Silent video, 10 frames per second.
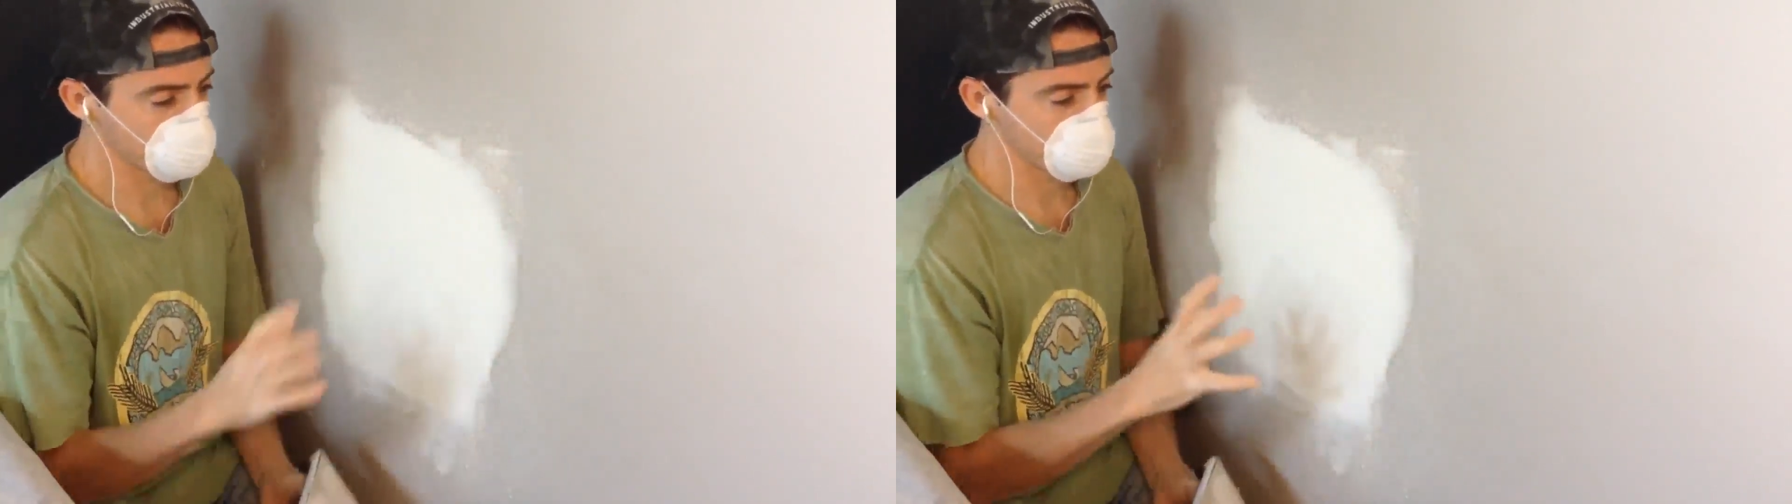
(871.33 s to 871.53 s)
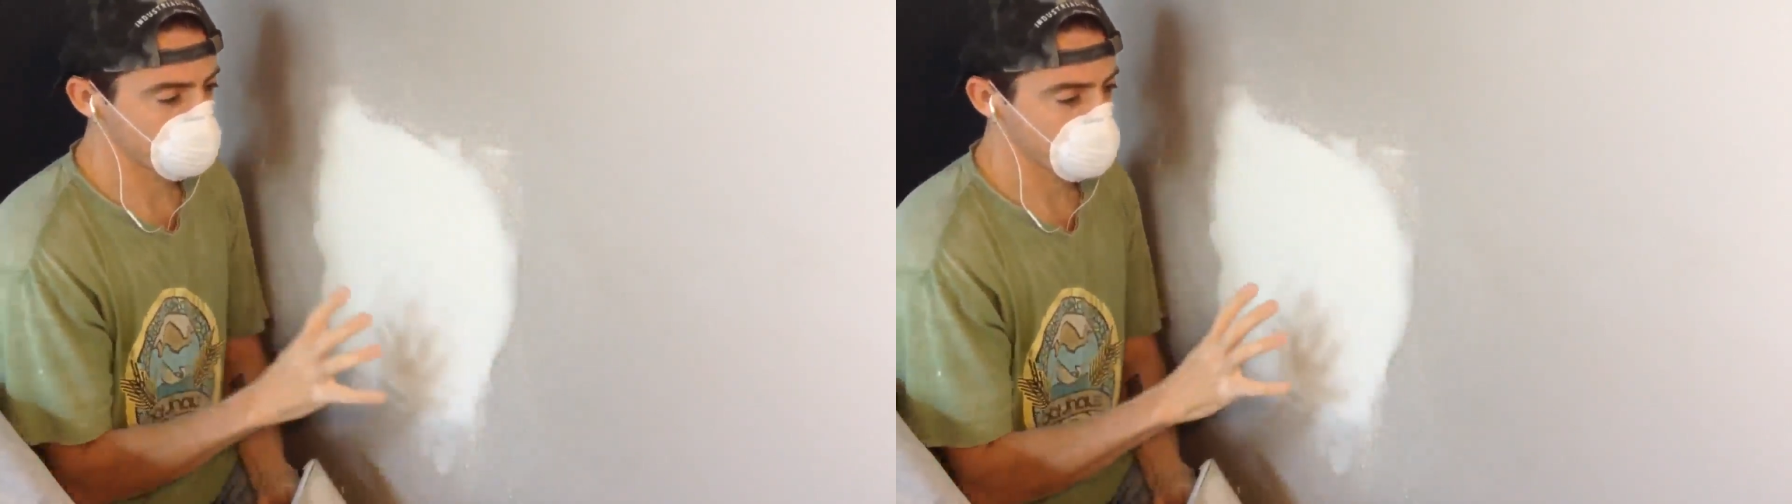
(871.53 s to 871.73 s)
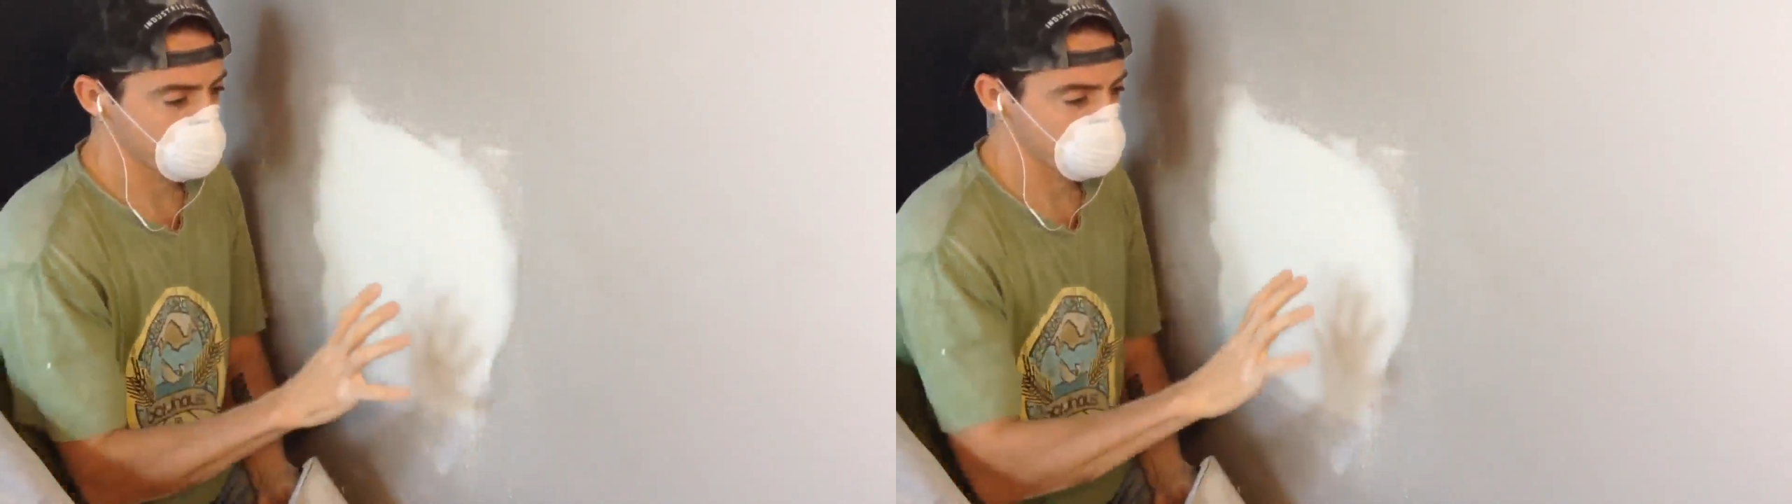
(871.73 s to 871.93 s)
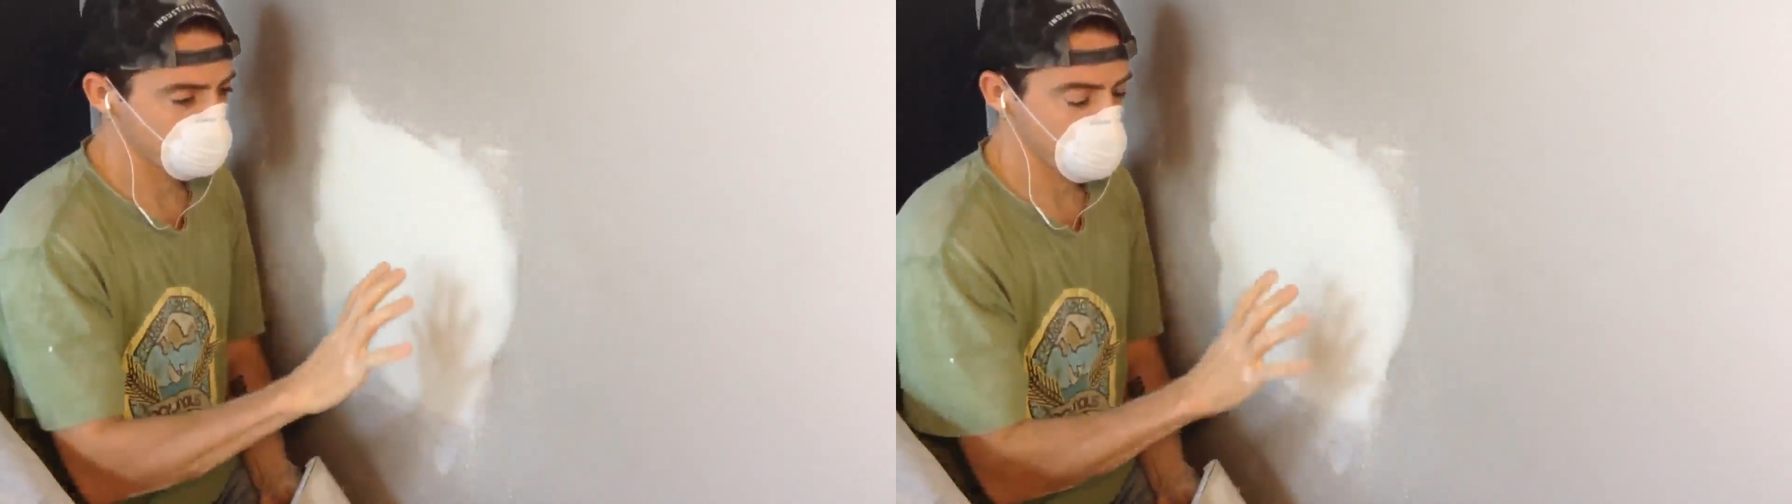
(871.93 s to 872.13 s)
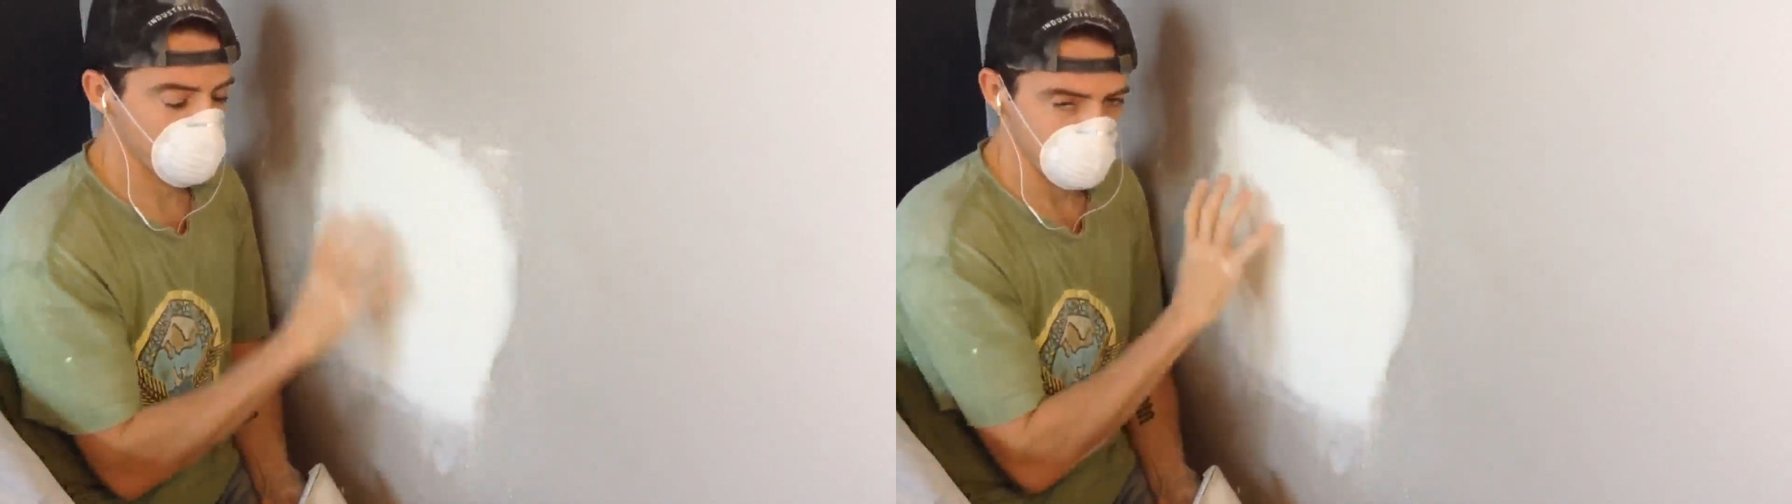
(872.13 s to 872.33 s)
the chance of you
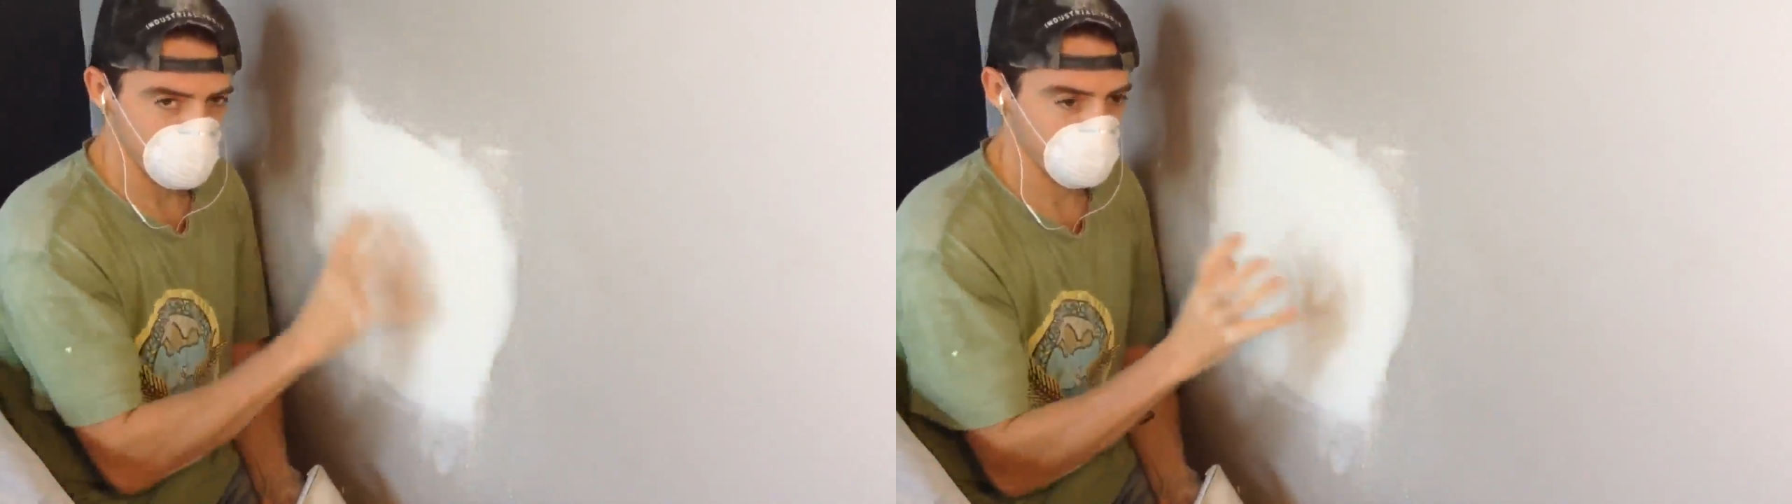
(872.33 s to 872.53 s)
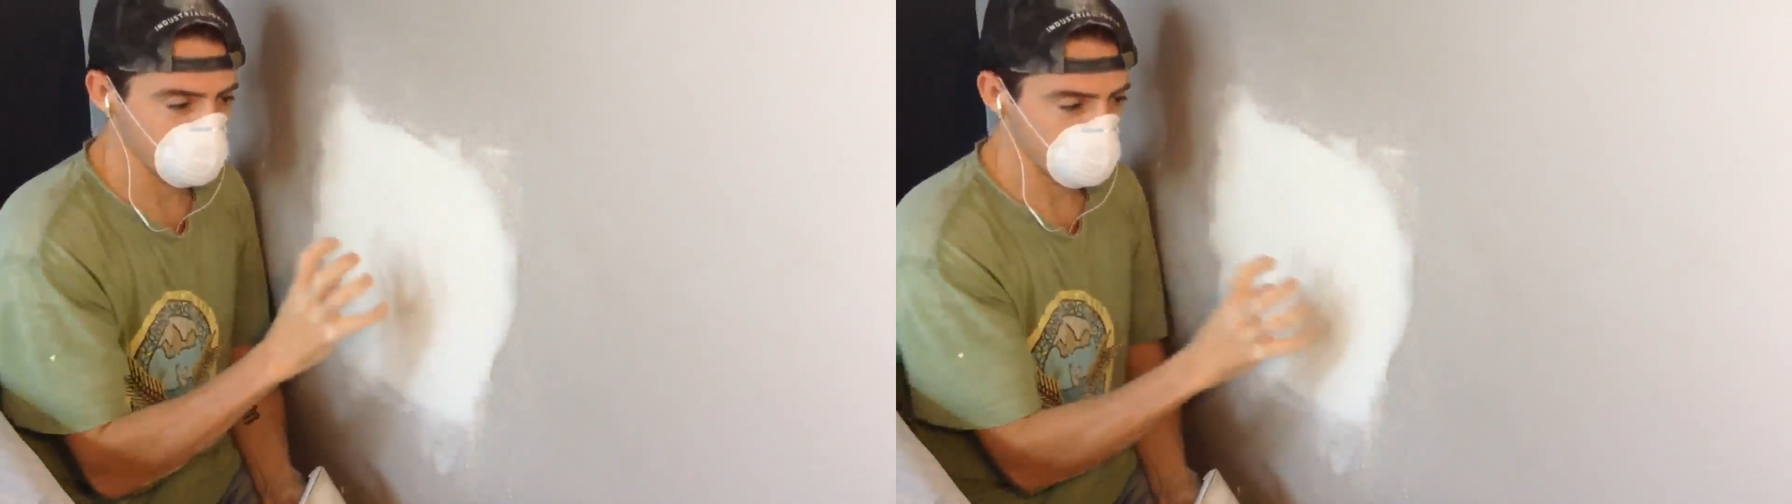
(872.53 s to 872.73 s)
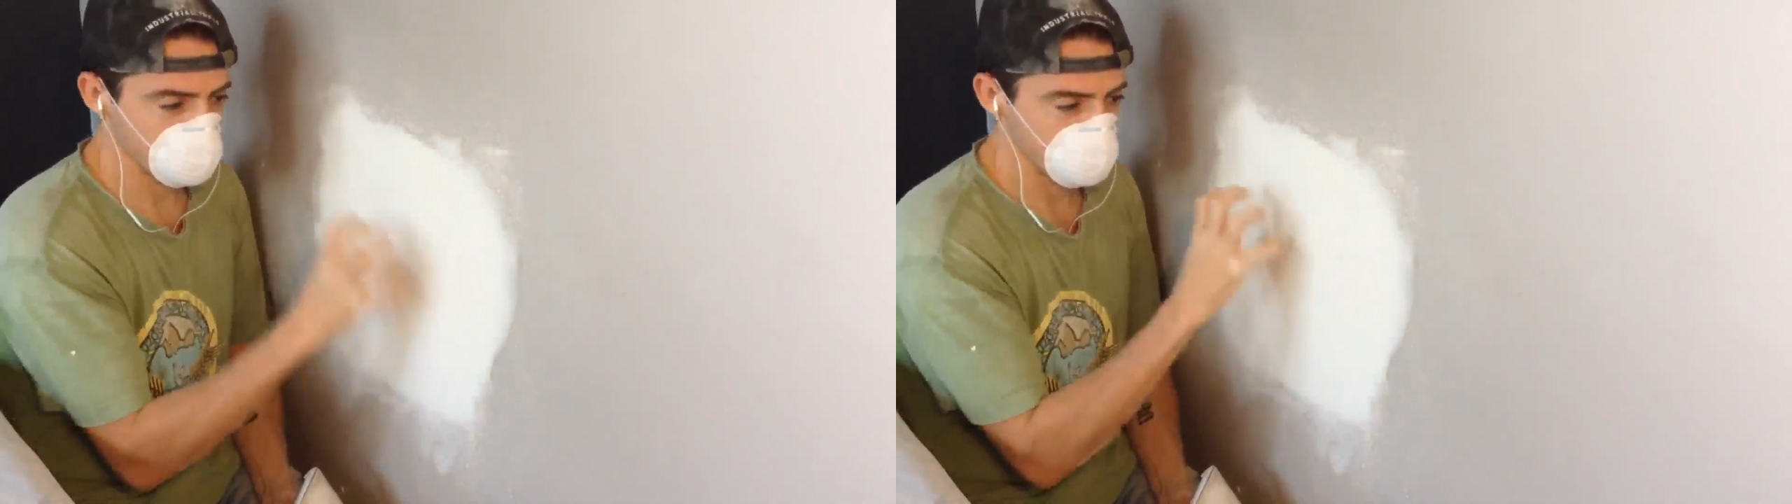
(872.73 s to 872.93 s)
actually gouging in,